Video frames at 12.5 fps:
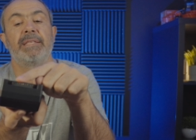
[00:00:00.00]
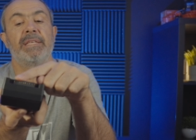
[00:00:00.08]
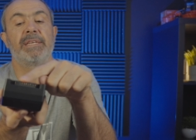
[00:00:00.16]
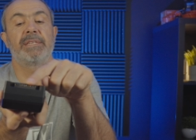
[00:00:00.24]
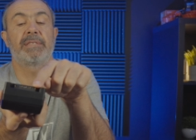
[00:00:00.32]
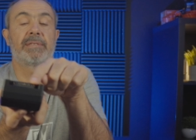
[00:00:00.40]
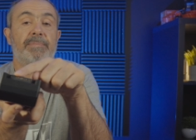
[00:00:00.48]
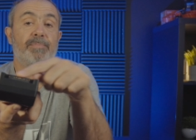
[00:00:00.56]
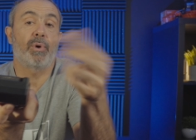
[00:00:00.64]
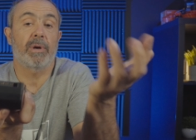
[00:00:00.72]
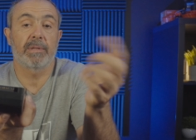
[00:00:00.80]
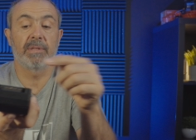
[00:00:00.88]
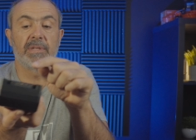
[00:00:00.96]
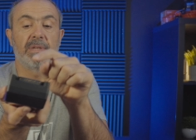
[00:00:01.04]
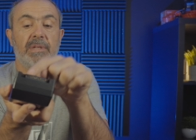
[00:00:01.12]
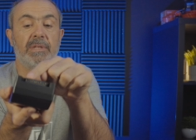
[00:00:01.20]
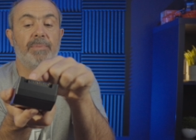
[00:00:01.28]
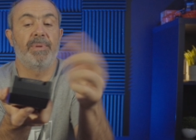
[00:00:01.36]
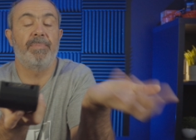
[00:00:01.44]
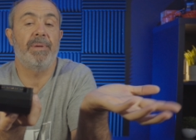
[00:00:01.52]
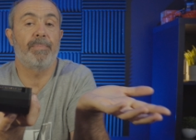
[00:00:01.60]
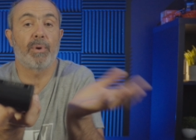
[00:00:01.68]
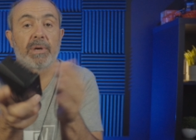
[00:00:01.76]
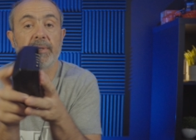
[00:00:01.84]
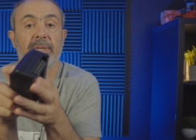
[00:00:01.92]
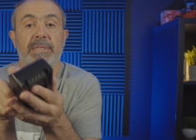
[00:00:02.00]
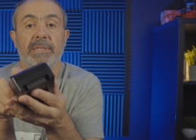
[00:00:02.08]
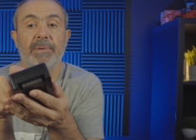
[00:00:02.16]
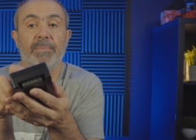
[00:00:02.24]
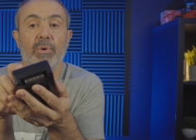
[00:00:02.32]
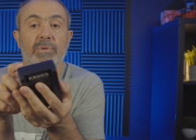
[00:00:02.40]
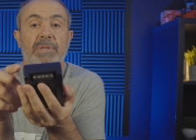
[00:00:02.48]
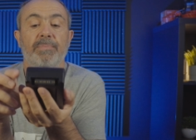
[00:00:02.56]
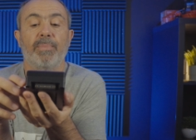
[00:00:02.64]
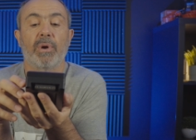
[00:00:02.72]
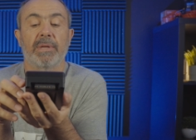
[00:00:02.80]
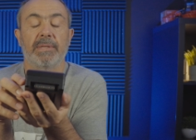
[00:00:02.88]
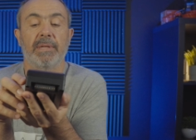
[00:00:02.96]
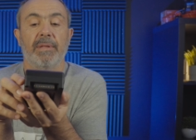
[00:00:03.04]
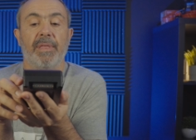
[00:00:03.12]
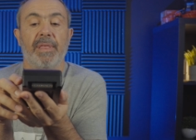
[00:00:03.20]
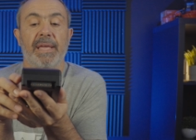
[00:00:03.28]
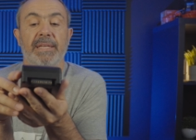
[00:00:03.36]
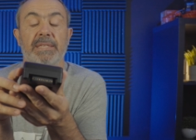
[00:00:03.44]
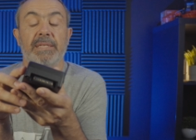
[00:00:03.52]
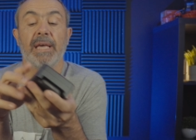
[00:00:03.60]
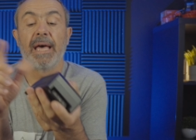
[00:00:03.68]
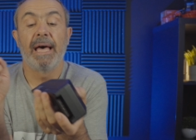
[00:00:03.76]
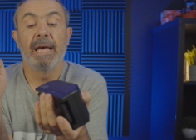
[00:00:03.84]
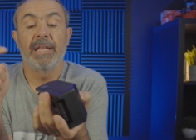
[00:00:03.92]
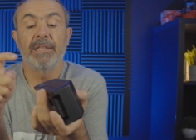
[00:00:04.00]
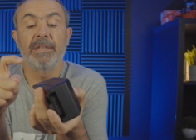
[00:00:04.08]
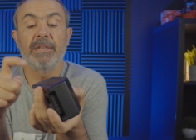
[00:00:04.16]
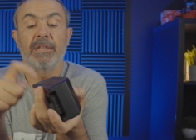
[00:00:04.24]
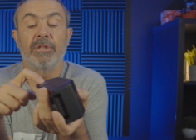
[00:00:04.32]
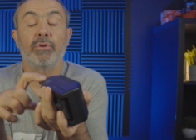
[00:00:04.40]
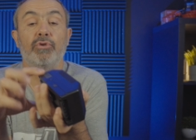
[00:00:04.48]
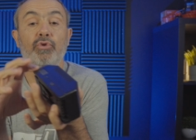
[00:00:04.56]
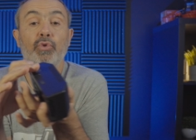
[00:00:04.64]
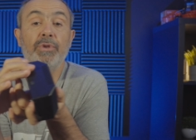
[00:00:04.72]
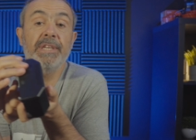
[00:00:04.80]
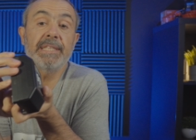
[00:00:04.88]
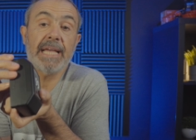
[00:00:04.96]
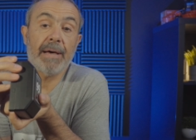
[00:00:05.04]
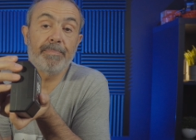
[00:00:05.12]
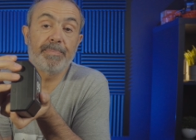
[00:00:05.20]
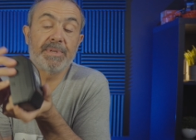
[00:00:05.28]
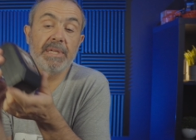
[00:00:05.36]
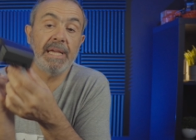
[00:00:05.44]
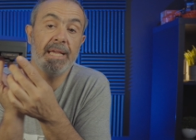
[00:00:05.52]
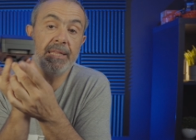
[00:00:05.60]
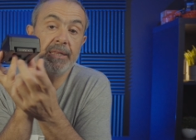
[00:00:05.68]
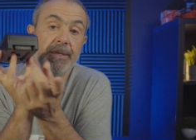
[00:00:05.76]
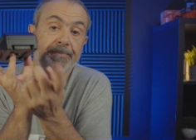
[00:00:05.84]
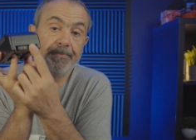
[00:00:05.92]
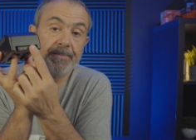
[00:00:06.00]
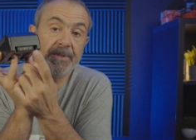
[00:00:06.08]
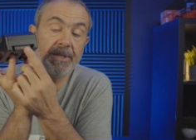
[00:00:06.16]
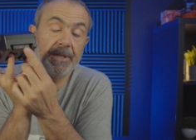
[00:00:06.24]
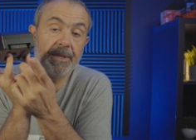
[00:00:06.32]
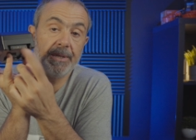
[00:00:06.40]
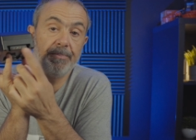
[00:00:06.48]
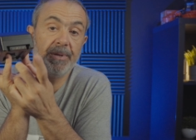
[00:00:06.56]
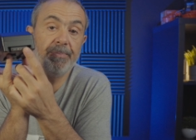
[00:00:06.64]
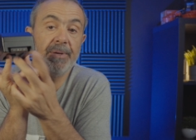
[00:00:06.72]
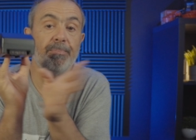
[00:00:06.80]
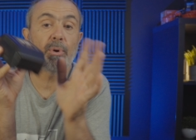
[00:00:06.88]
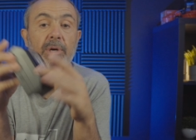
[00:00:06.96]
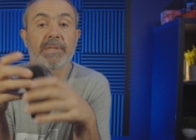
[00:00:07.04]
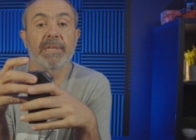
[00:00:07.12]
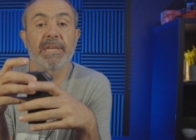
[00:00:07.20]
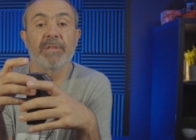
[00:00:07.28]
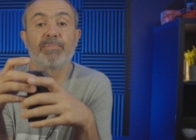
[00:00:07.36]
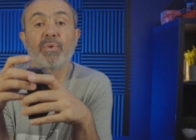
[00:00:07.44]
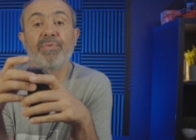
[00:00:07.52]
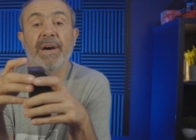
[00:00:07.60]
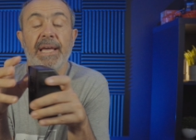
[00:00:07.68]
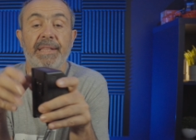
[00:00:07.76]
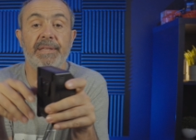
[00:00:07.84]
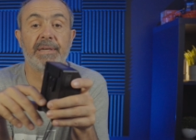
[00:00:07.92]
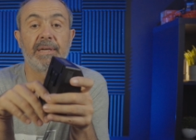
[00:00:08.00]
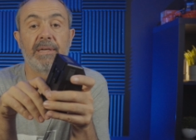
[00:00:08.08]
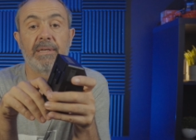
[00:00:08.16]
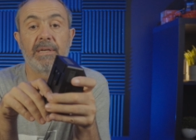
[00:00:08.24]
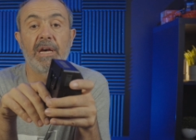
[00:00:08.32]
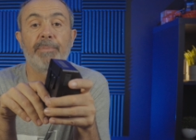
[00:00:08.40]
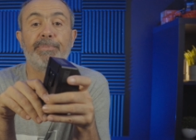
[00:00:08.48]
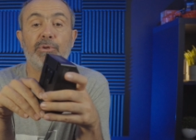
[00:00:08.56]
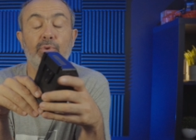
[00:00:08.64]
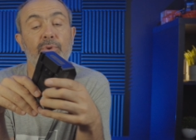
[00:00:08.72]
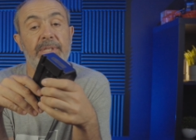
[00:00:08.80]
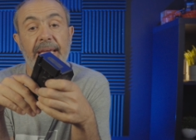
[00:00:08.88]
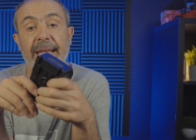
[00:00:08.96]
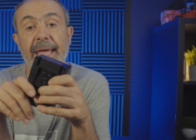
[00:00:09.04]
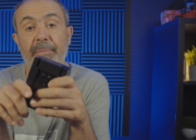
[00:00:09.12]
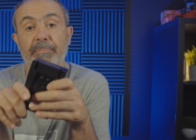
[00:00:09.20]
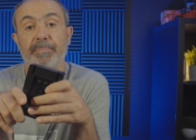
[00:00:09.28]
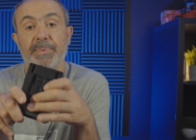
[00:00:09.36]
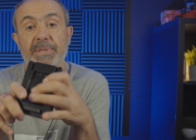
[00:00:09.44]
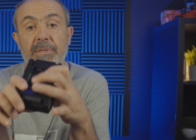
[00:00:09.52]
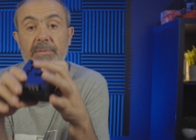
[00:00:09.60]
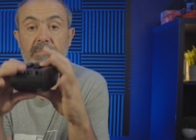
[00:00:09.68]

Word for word: this port the, the BP port is the most important things the 2D taps and the BP port can provide up to 10 amps